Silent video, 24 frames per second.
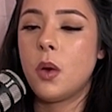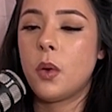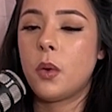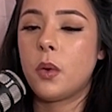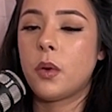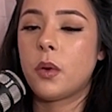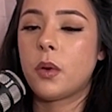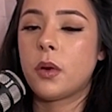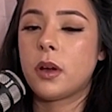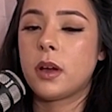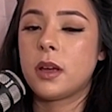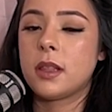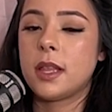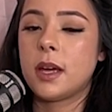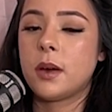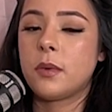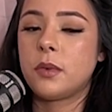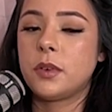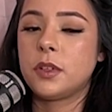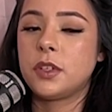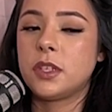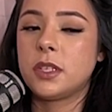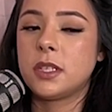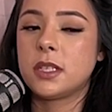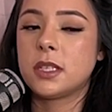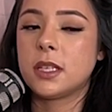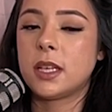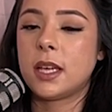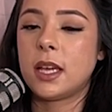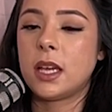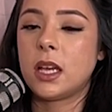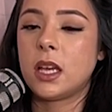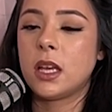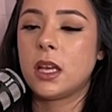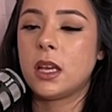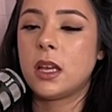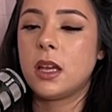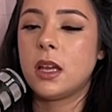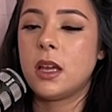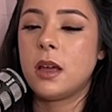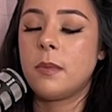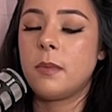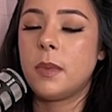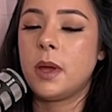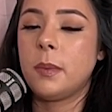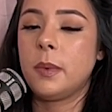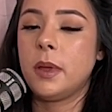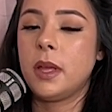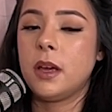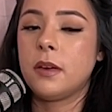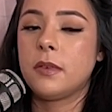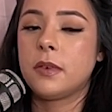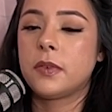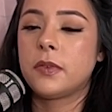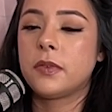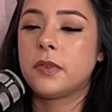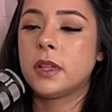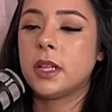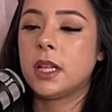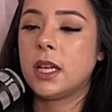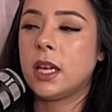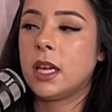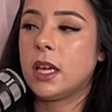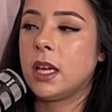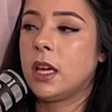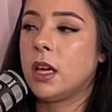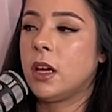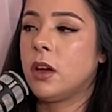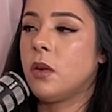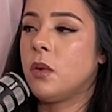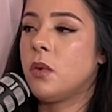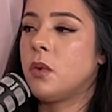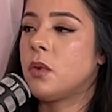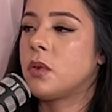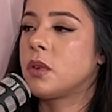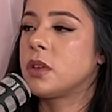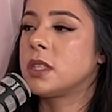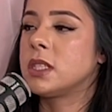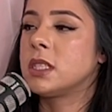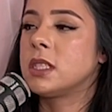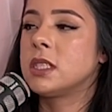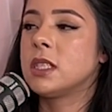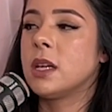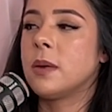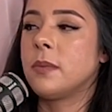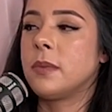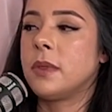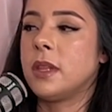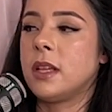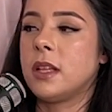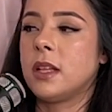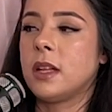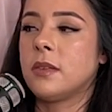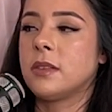or that were just like maybe a fling or something.